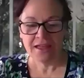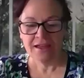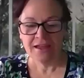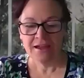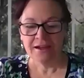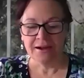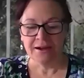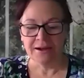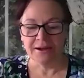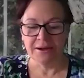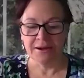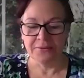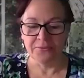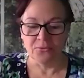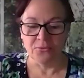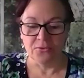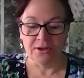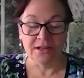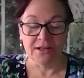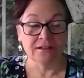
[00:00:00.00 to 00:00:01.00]
Um,
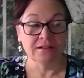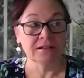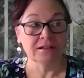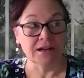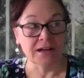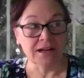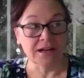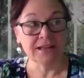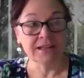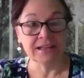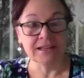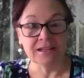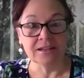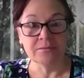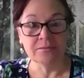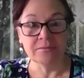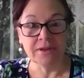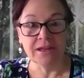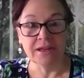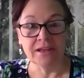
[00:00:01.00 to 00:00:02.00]
well, I
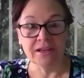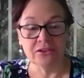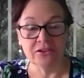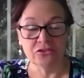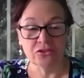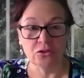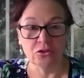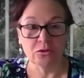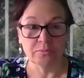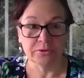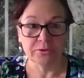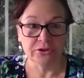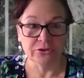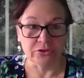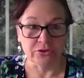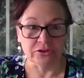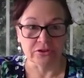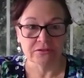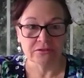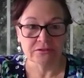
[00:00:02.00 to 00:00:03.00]
am a
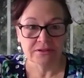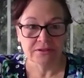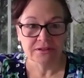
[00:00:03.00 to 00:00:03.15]
solopreneur.